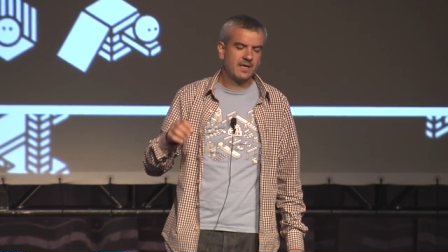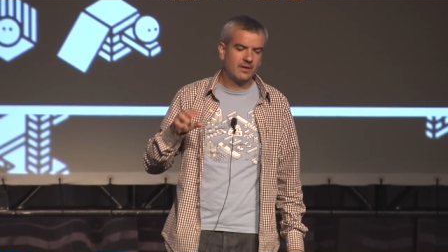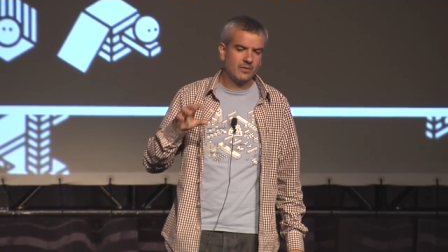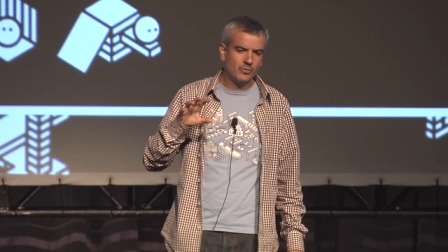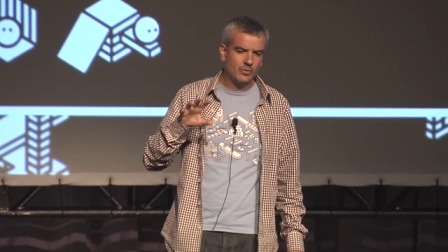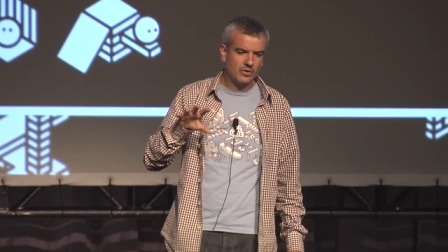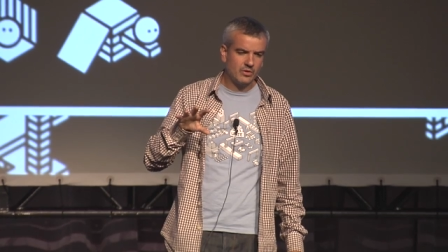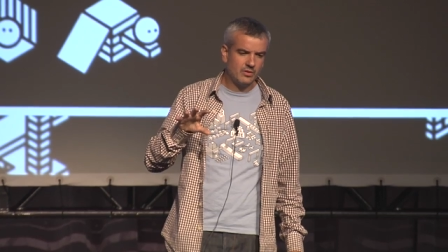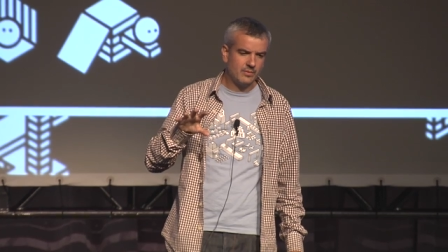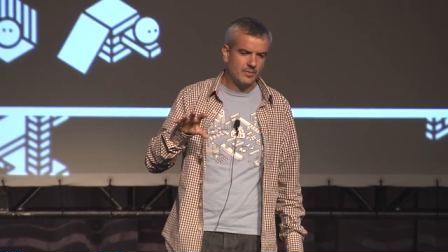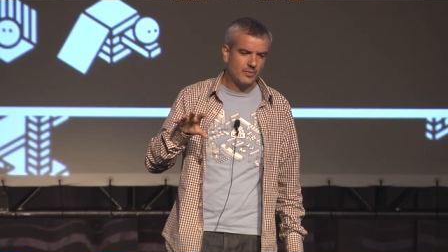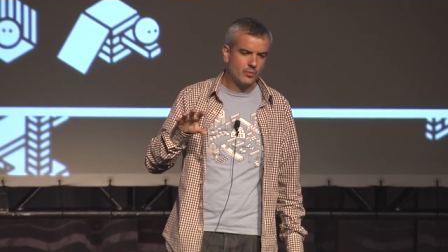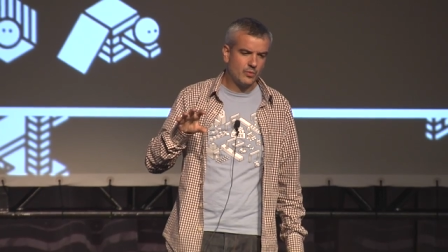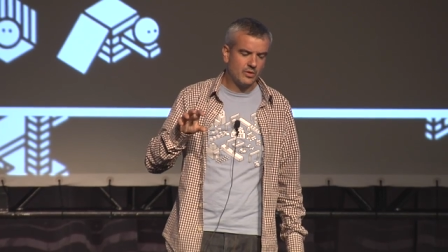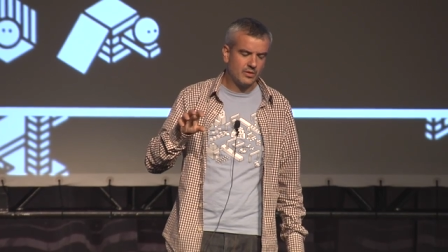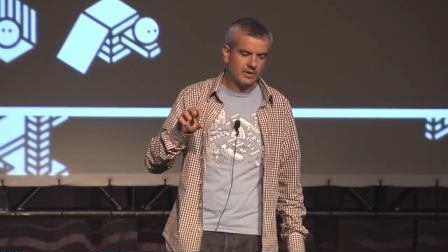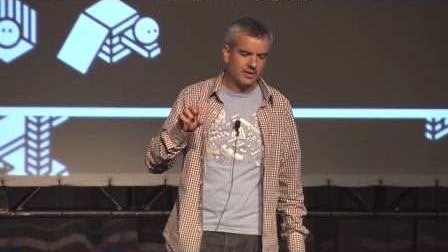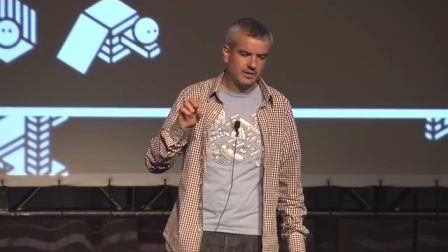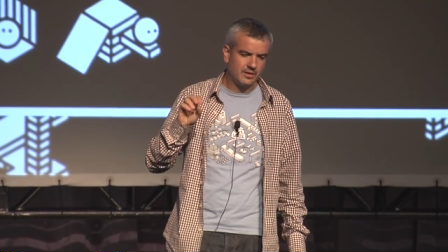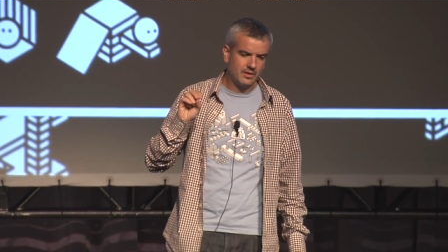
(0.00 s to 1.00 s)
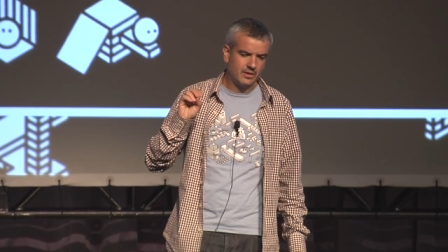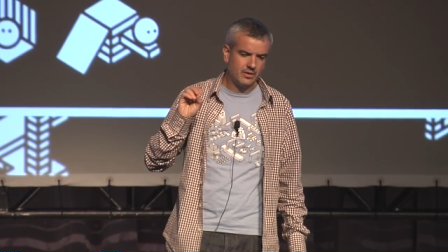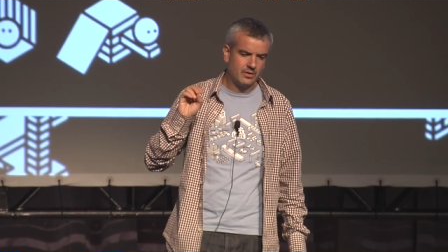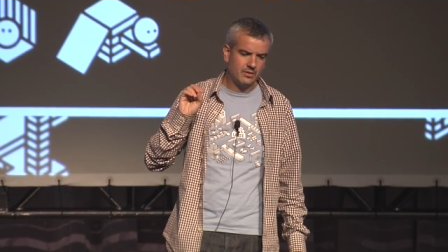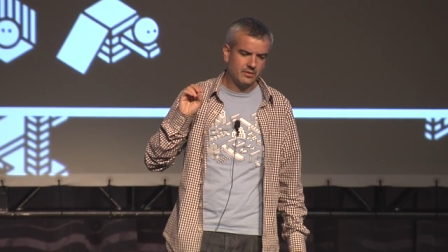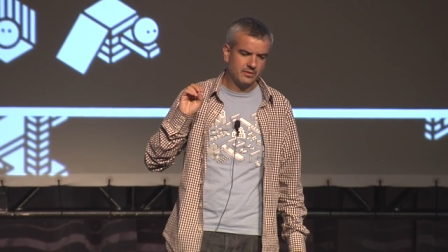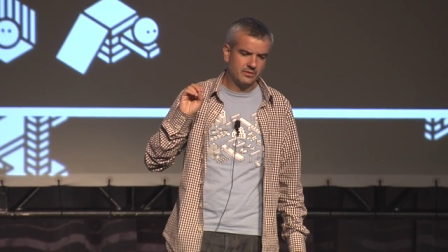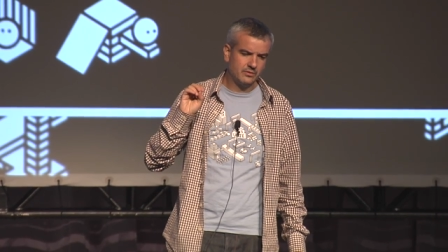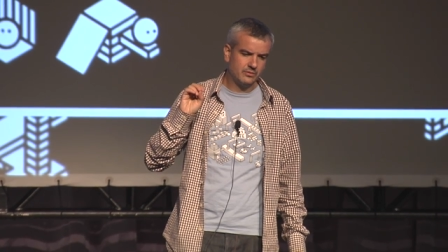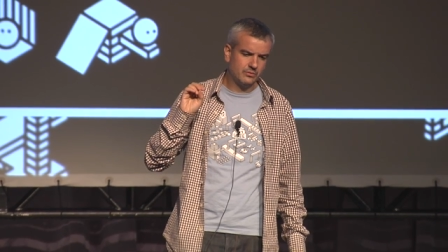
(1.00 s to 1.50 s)
We're going to be working a
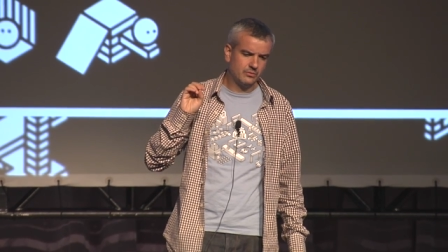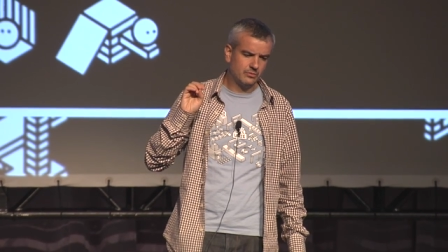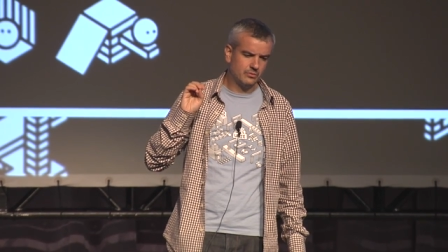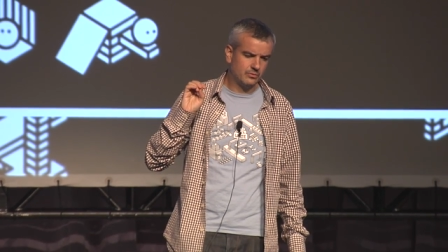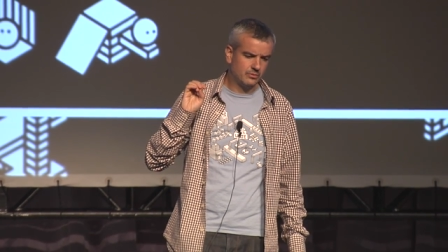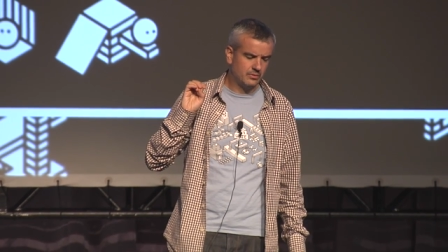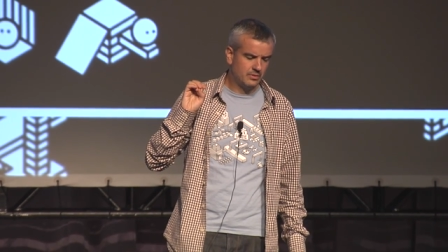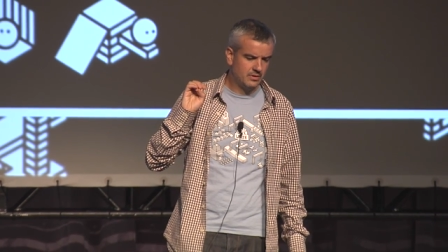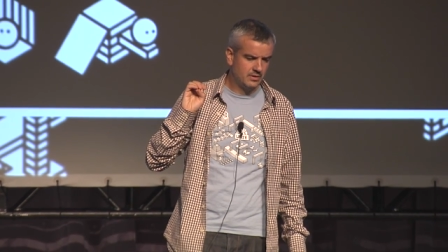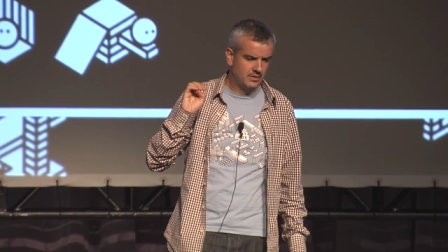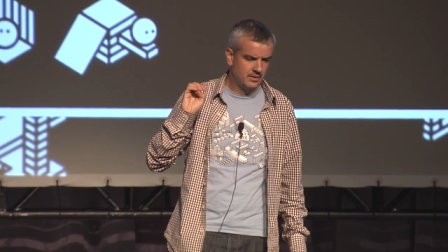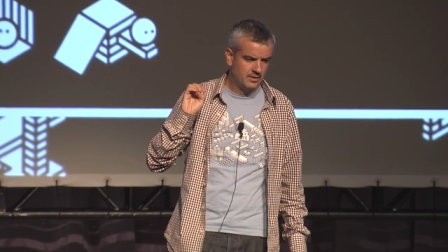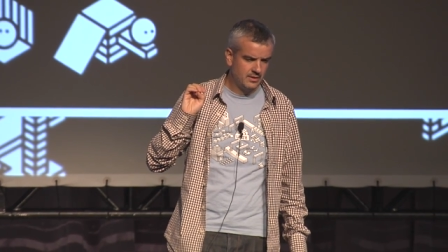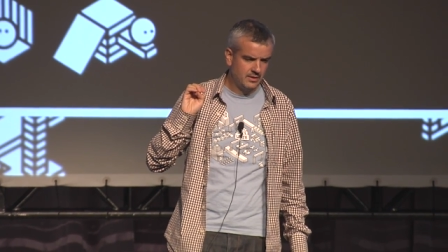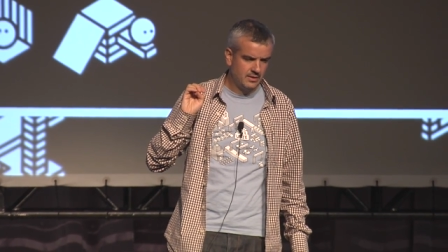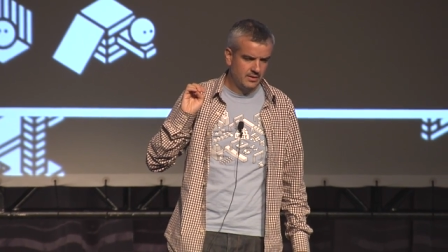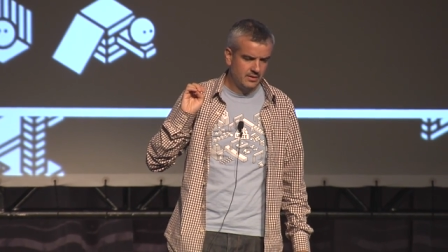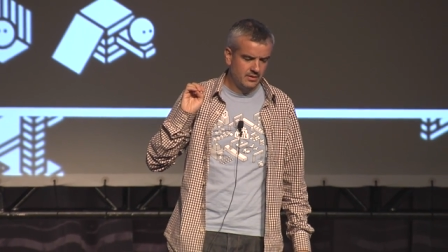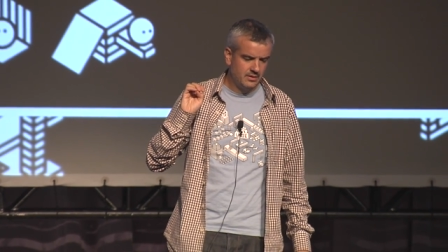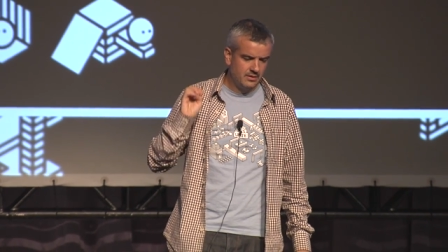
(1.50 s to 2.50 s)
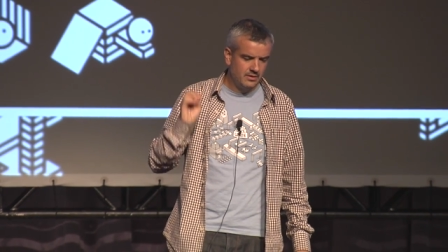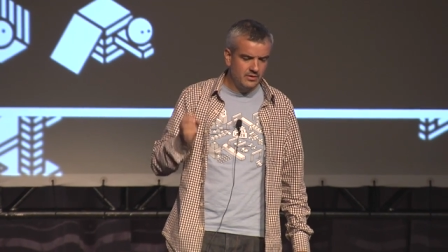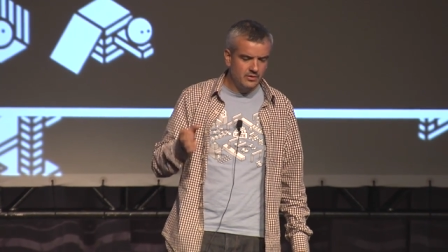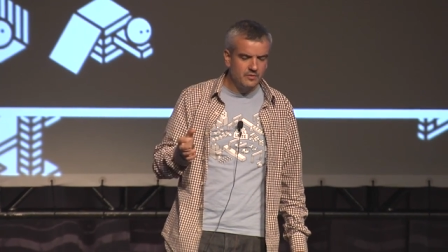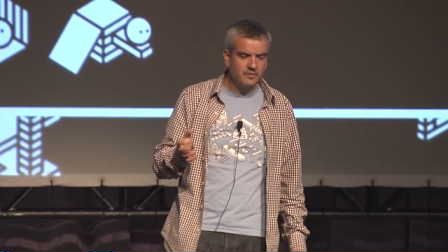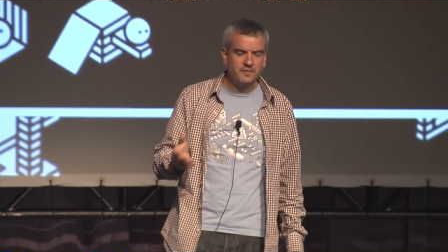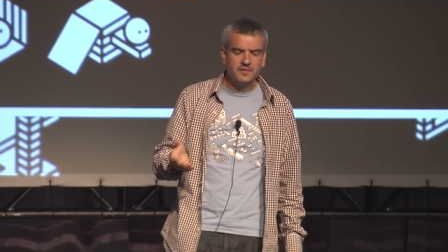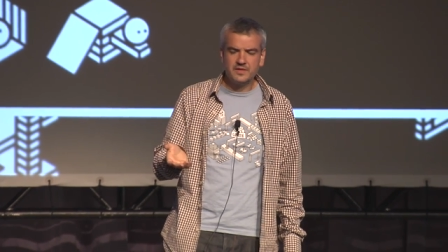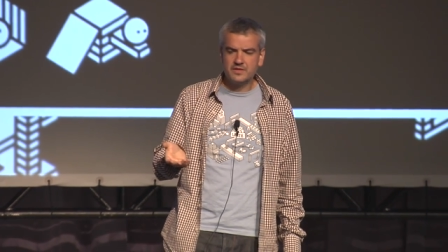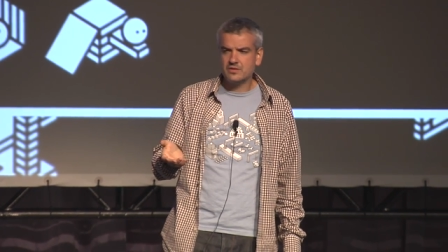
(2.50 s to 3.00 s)
lot into
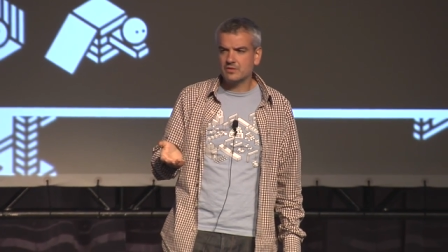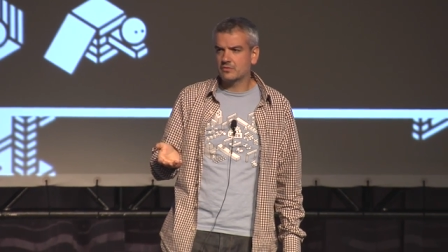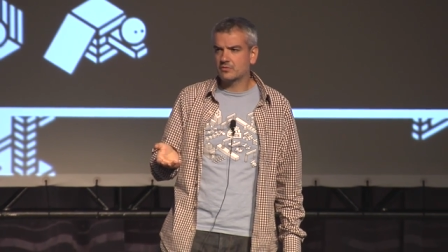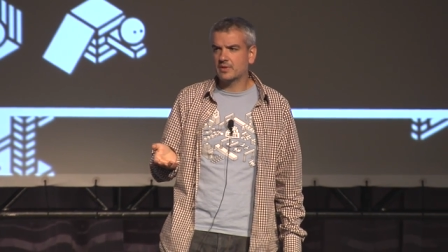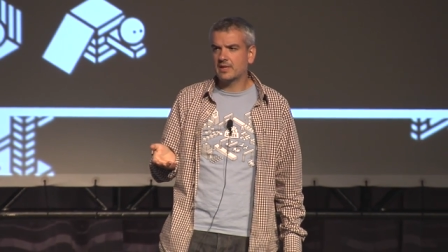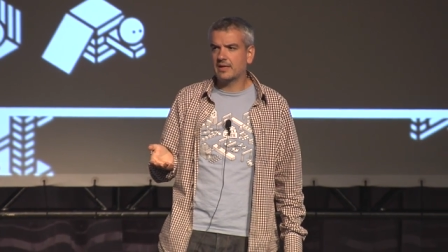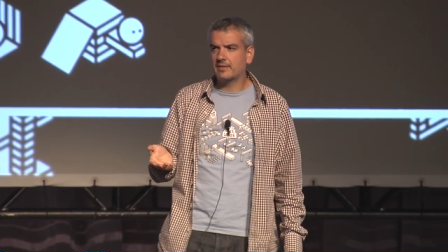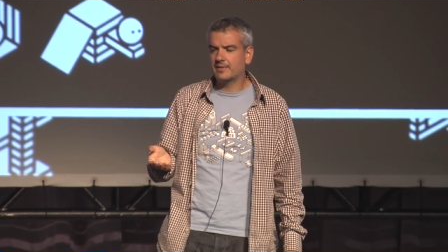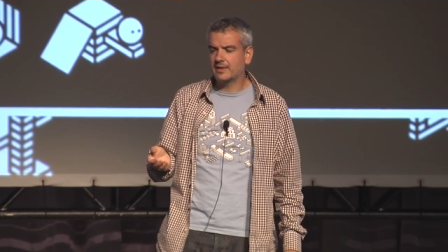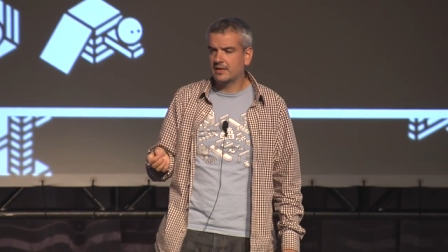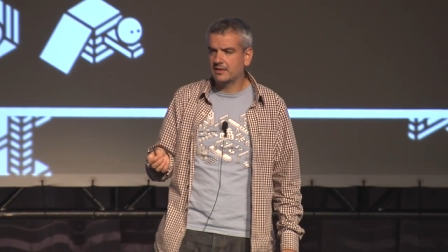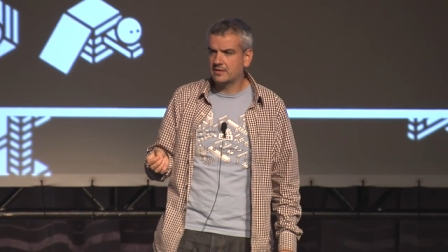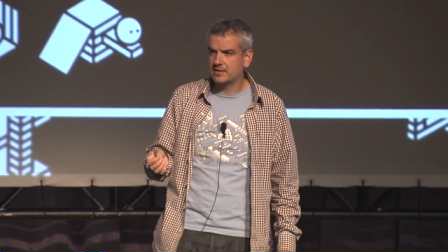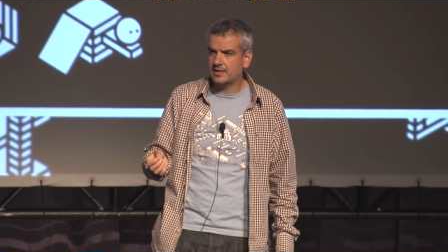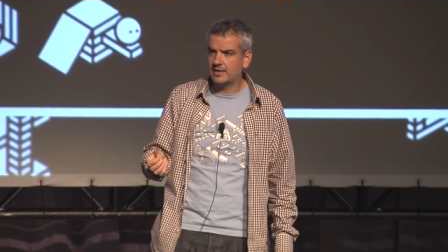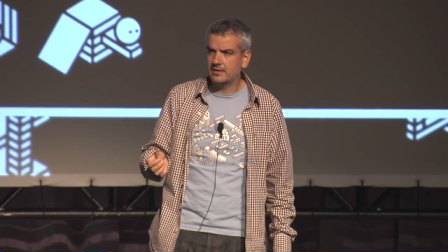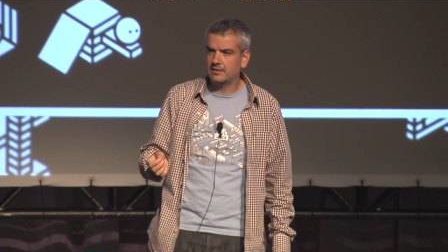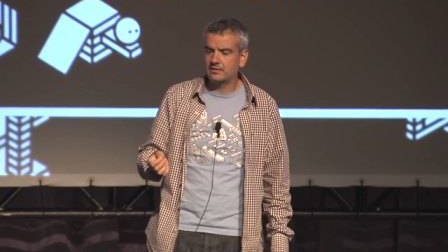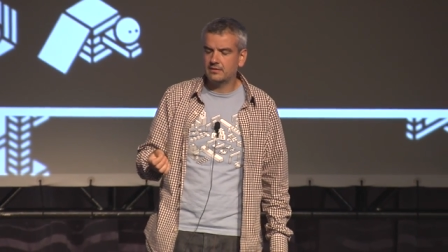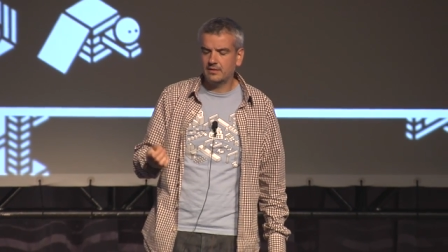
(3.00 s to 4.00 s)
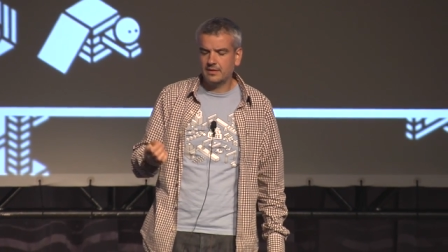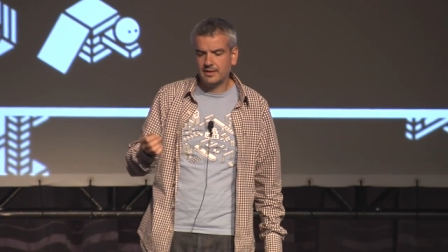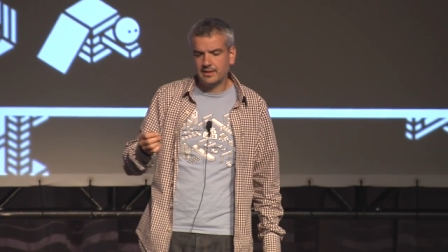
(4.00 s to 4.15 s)
new features we haven't had yet.